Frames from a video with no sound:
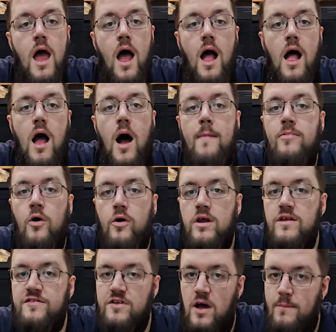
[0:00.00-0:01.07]
I'm not going
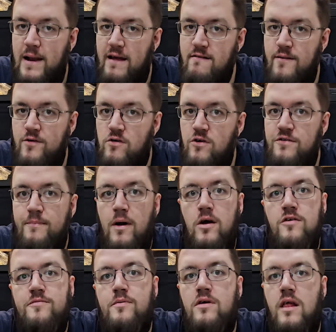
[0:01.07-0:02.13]
to start playing around with
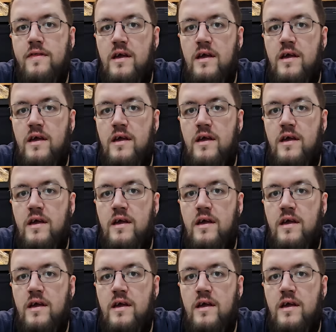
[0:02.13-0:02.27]
crossbows because I